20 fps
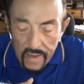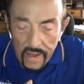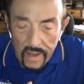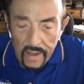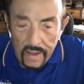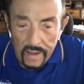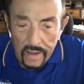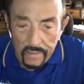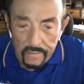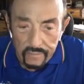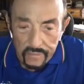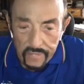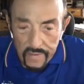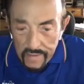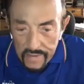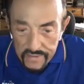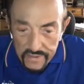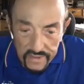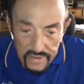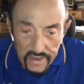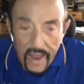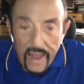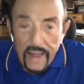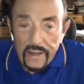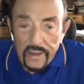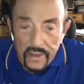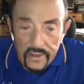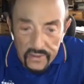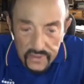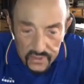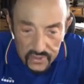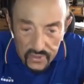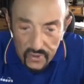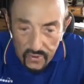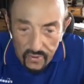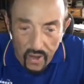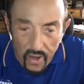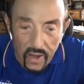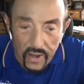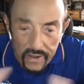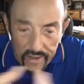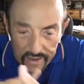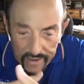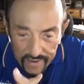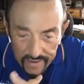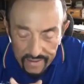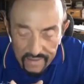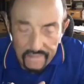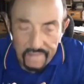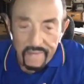as Italians do hugging,